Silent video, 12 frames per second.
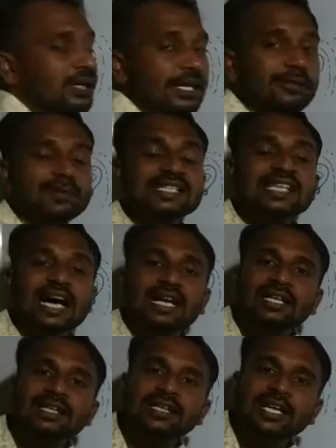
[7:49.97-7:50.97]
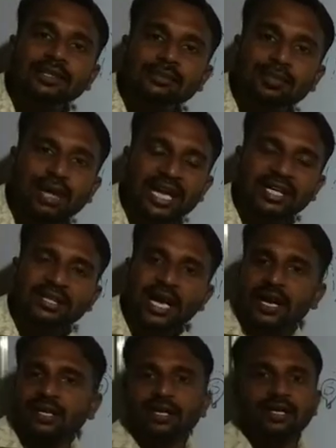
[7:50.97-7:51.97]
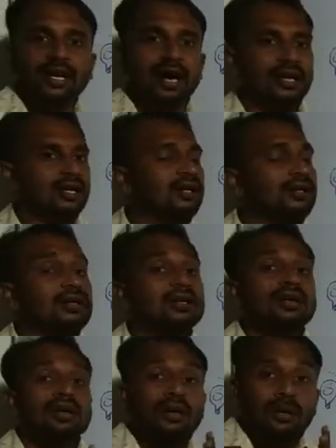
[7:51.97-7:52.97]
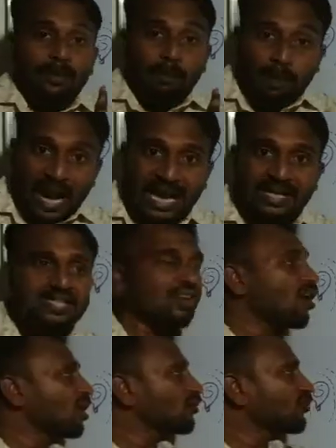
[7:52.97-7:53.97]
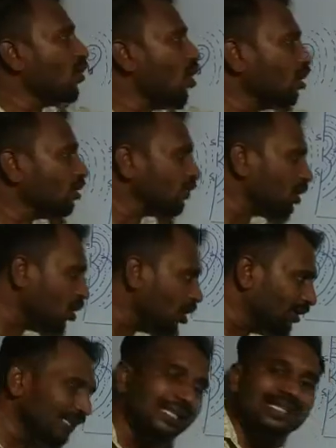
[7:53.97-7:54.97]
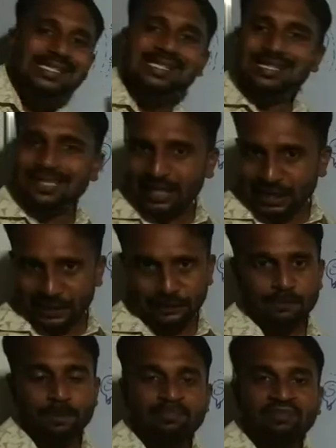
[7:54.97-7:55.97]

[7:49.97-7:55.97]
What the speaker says: It means alternate bright and dark bands are formed on a screen.